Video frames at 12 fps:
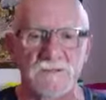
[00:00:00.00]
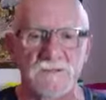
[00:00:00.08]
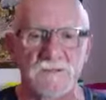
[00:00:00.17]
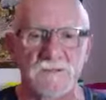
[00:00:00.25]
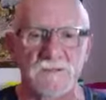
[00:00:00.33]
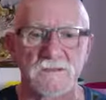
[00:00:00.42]

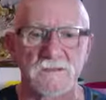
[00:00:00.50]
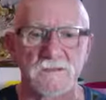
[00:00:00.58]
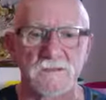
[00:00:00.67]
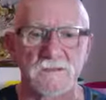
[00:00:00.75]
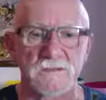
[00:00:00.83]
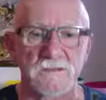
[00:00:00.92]

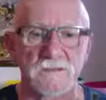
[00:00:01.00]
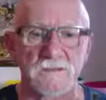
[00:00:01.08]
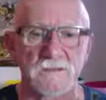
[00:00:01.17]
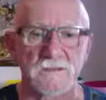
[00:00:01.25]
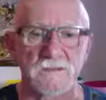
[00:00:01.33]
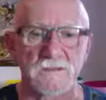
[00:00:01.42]

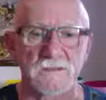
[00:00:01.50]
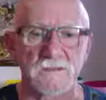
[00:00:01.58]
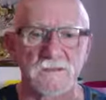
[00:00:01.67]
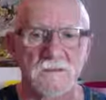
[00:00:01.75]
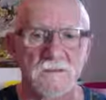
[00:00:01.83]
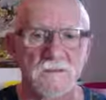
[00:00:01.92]

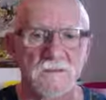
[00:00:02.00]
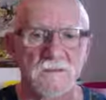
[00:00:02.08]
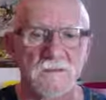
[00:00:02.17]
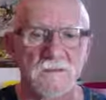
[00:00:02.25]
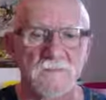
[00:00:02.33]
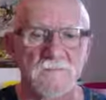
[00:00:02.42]

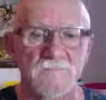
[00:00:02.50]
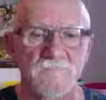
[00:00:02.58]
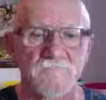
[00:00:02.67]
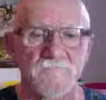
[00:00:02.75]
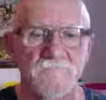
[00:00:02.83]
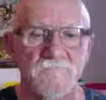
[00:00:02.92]

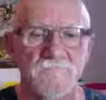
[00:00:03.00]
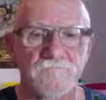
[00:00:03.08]
(no one is talking)